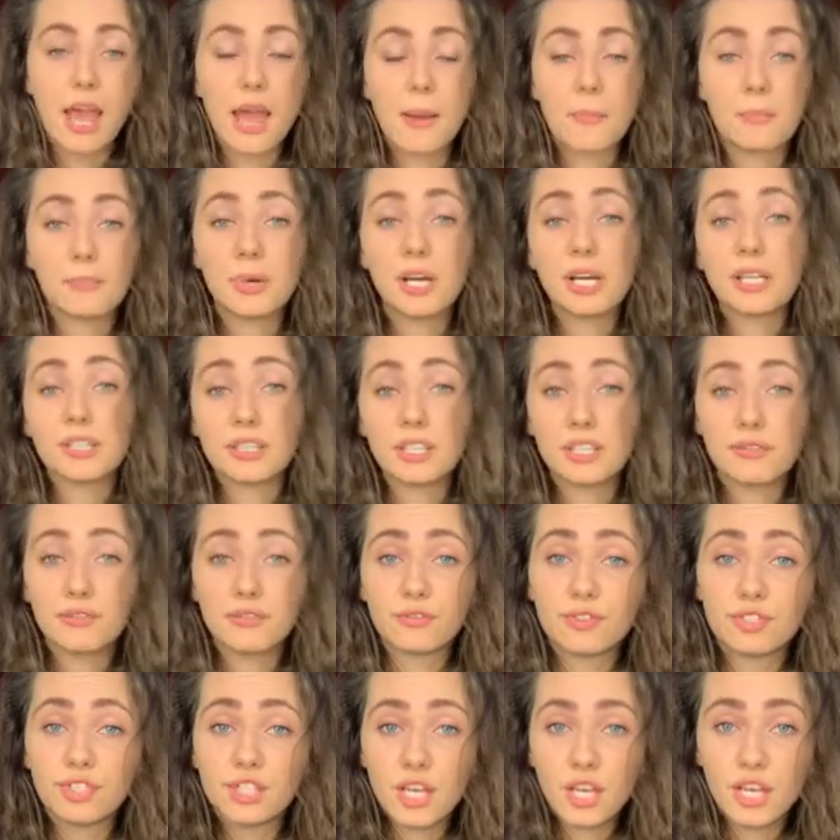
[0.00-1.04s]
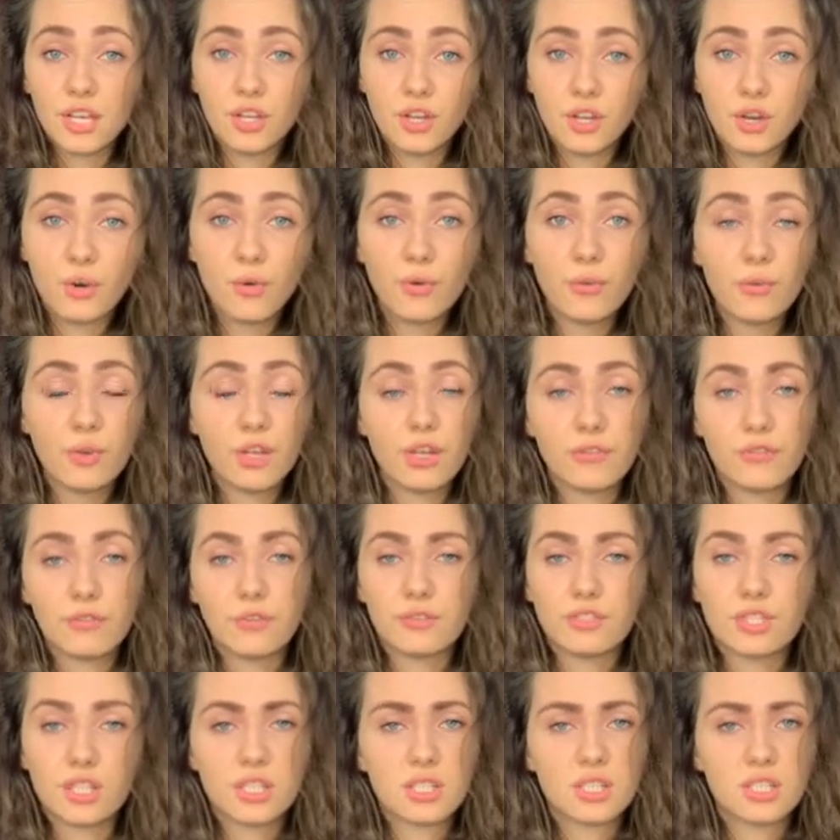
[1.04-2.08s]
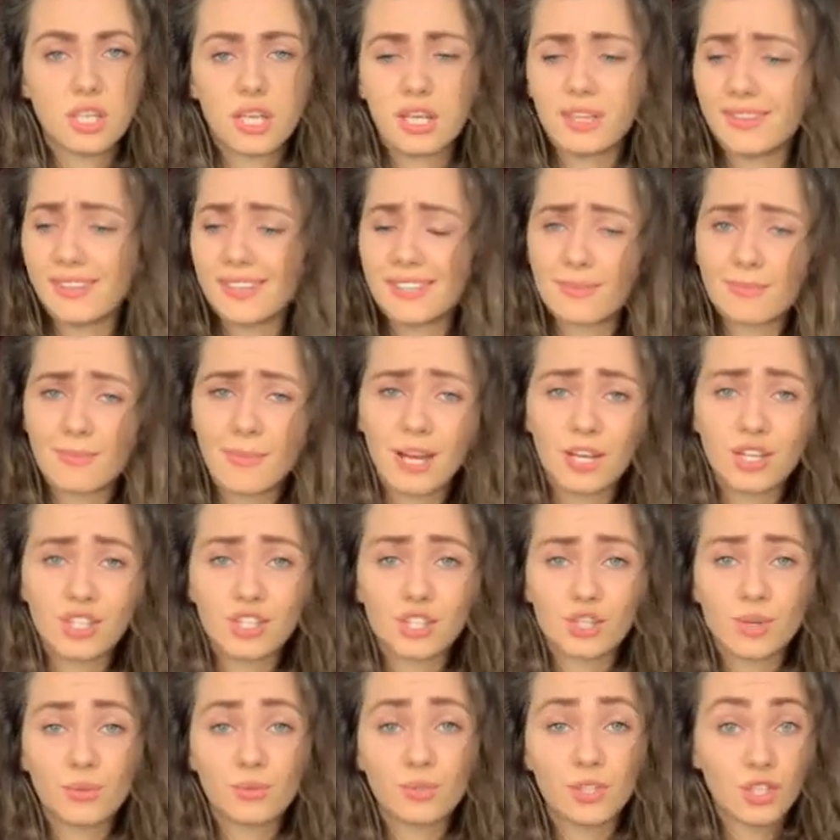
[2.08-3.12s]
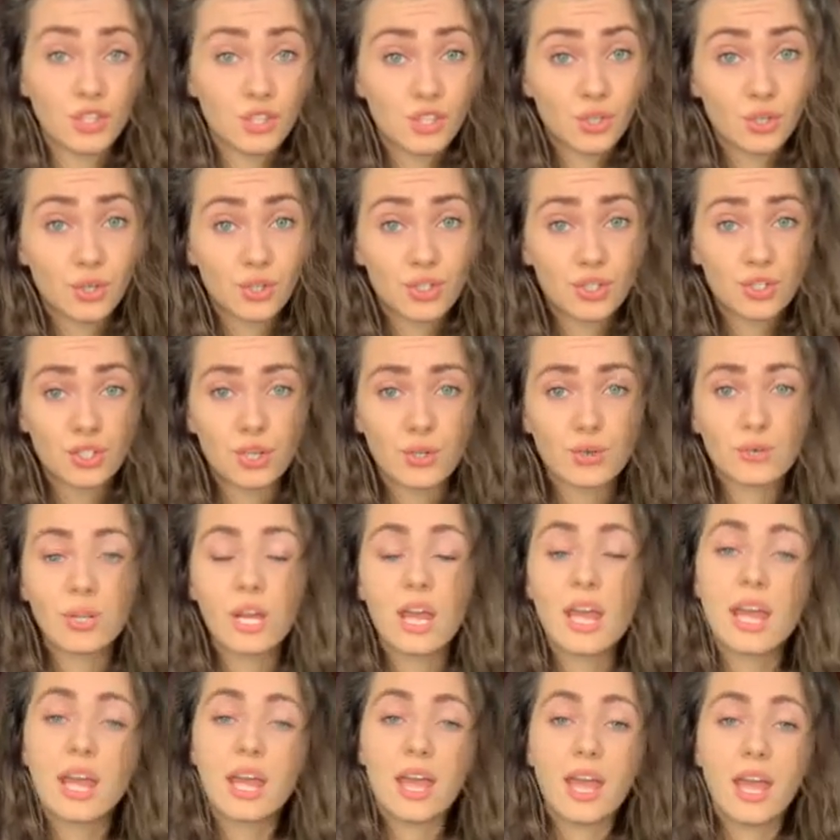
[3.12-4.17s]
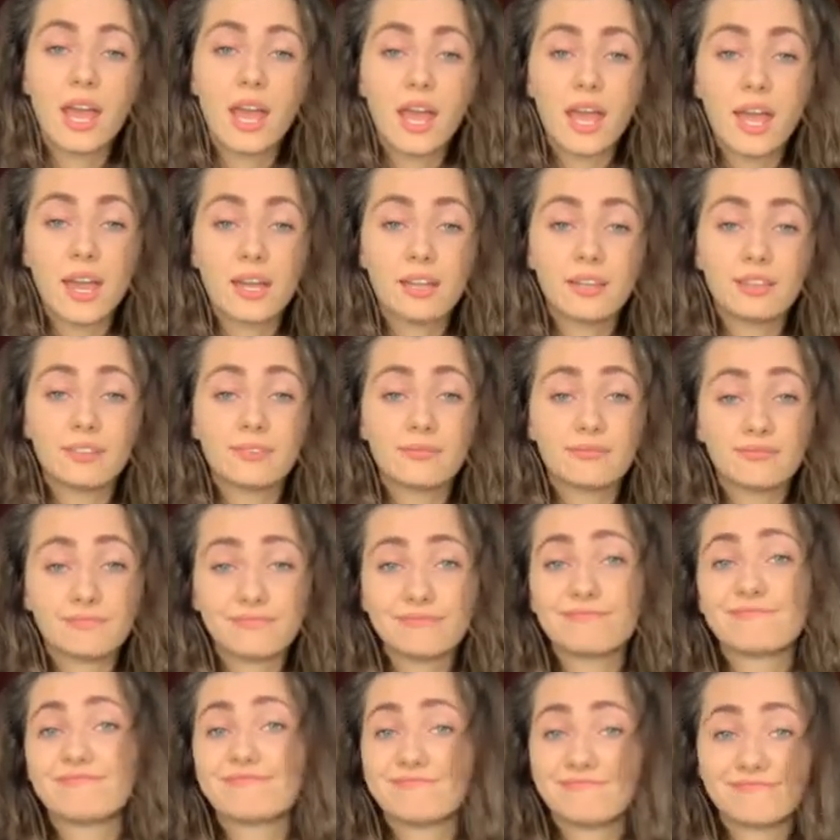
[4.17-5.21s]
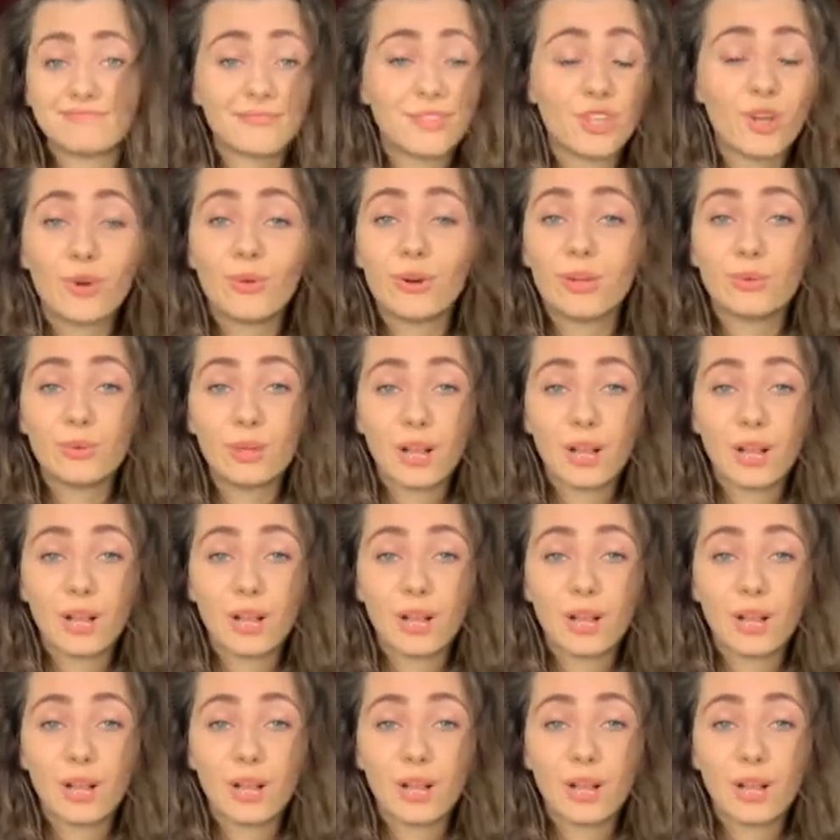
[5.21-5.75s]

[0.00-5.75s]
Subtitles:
But if you say no, if you just say that's my zone, that's your zone, and no one will